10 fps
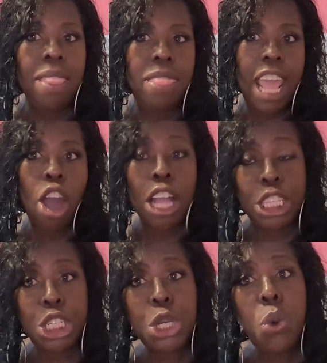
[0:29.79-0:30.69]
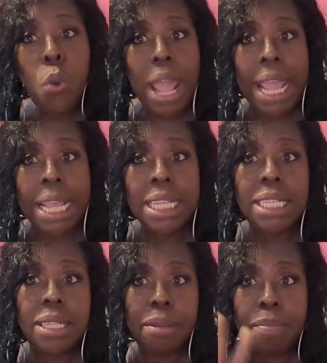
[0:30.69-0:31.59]
There are two
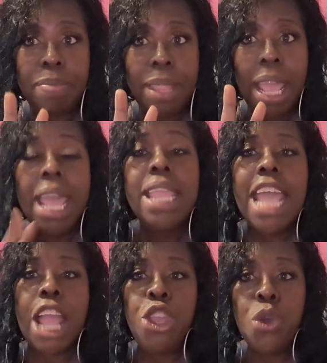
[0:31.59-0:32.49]
ways that